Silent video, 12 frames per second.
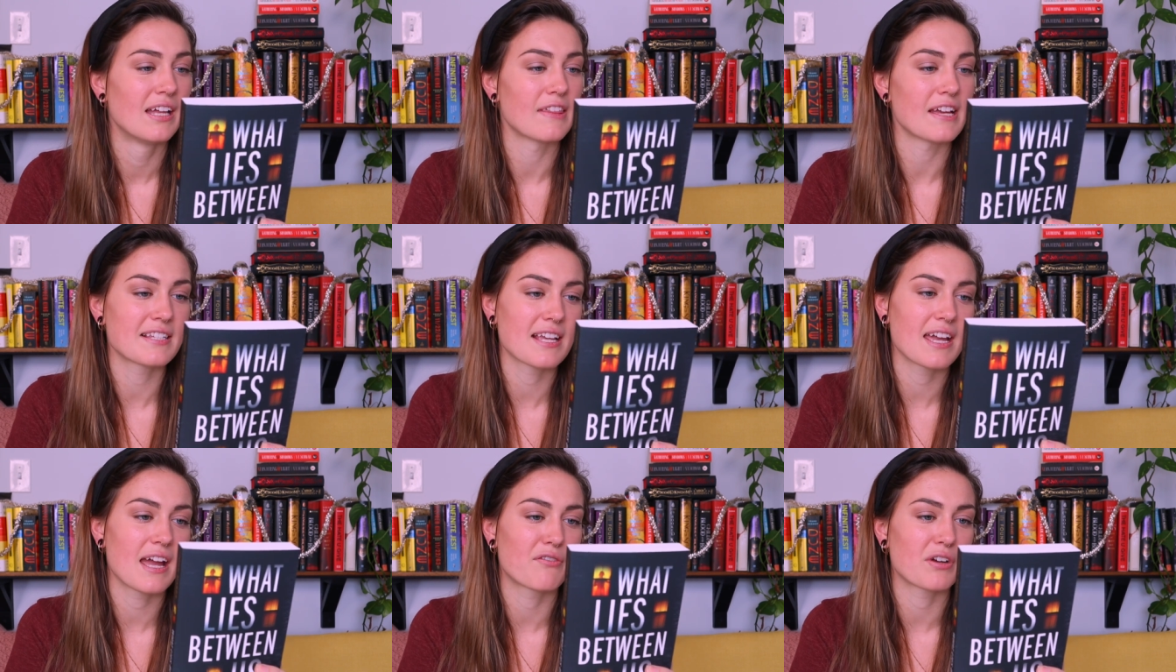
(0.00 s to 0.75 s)
They
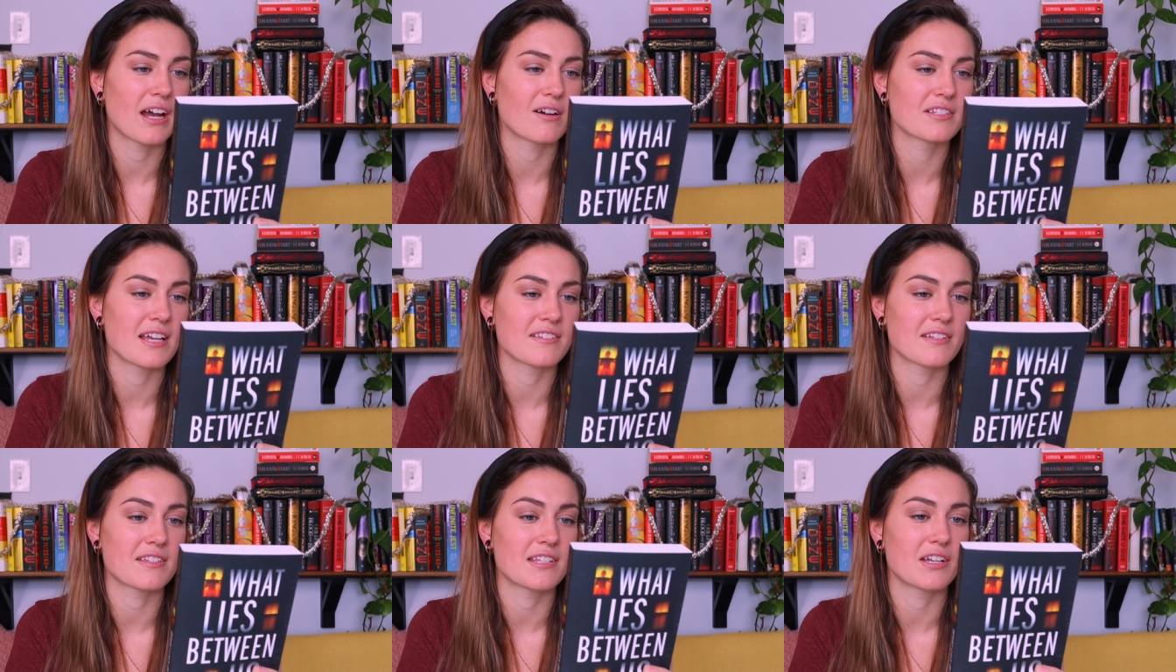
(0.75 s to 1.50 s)
say every house has
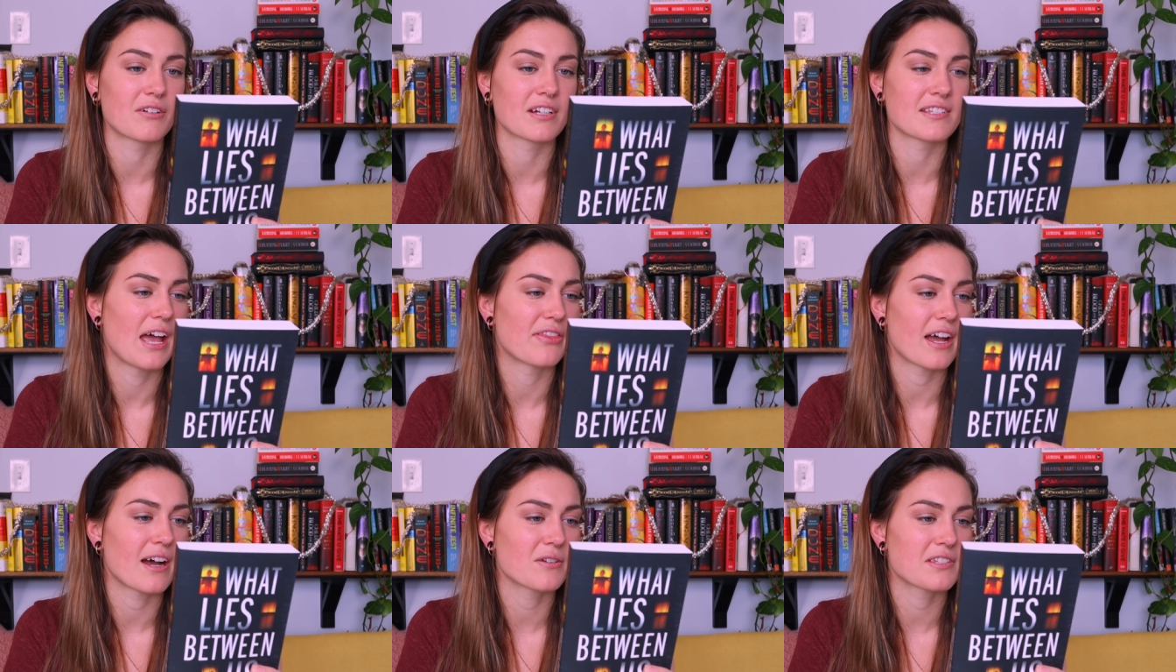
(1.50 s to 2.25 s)
its secrets,
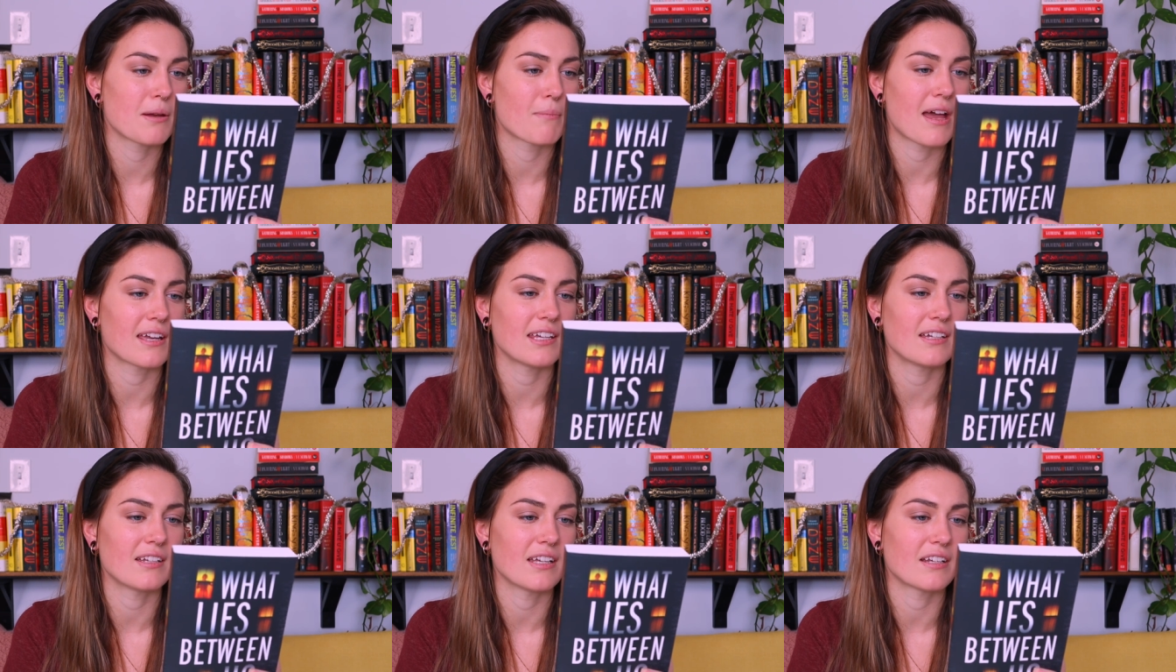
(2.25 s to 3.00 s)
and the house that
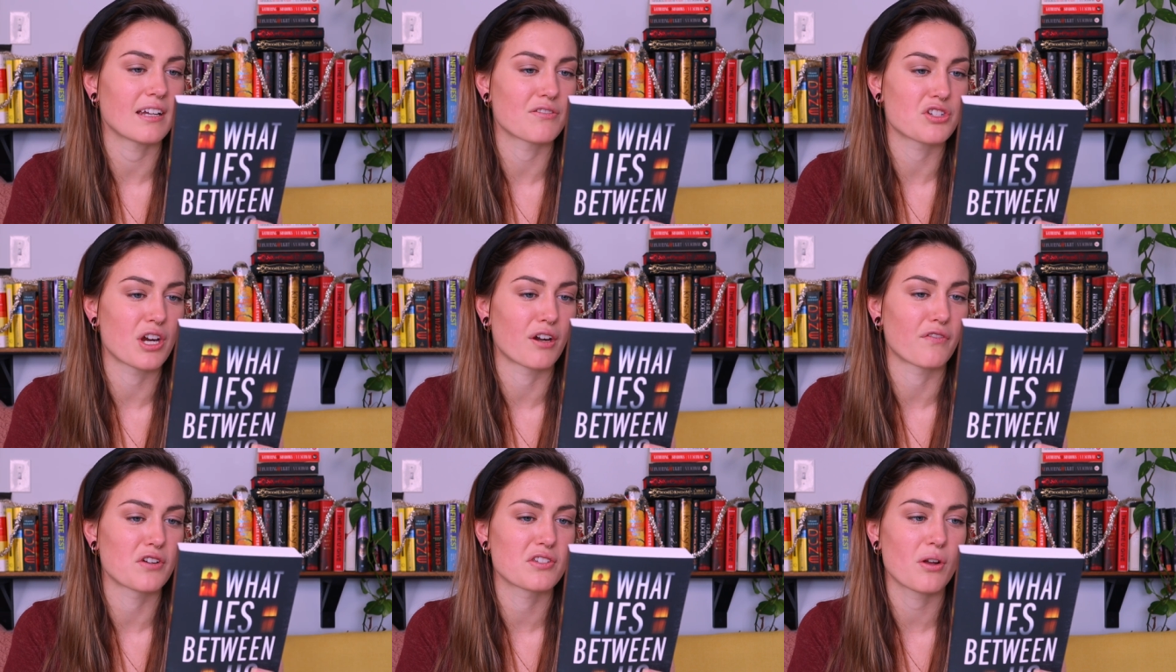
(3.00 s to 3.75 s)
Maggie and Nina have
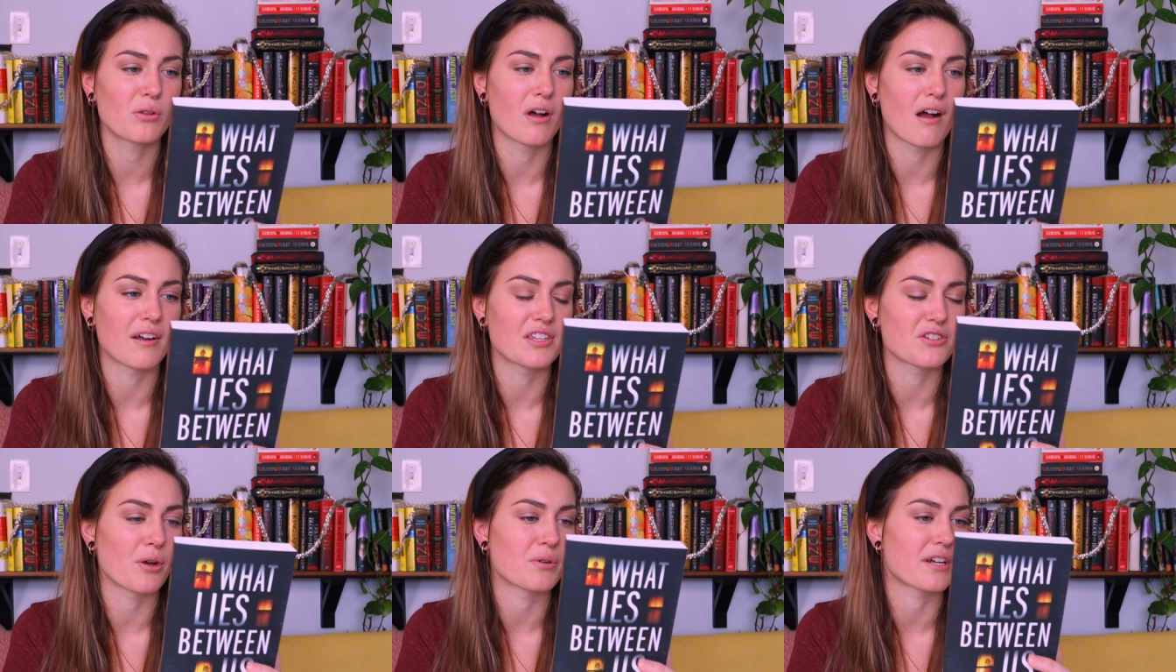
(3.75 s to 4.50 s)
shared for so long
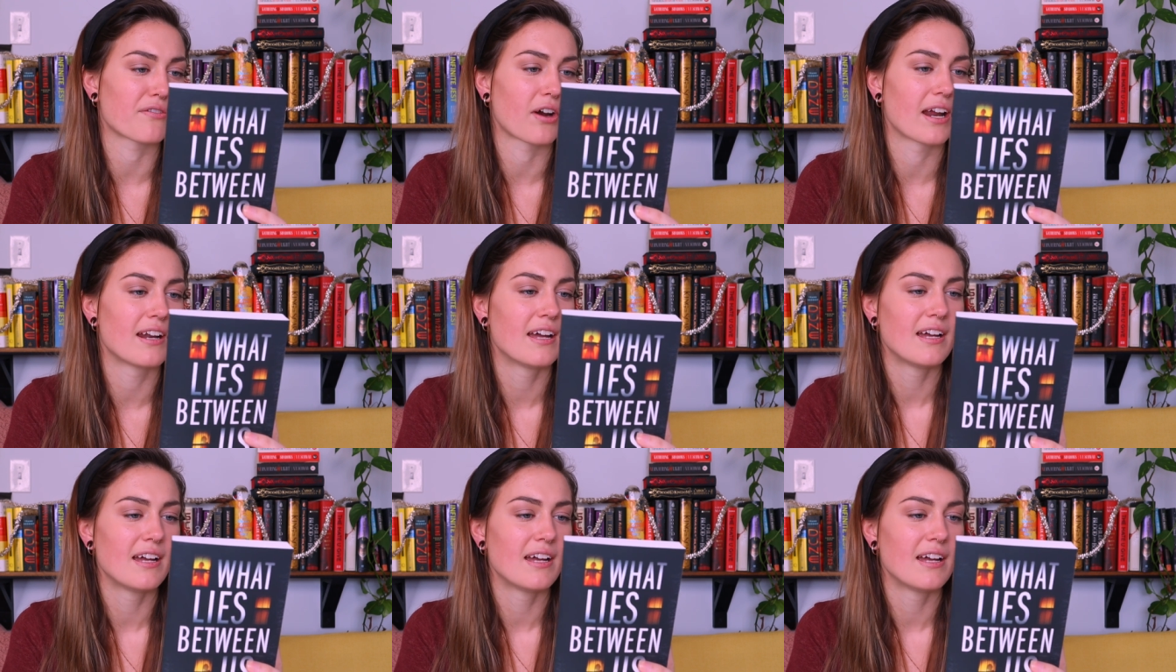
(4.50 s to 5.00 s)
is no different,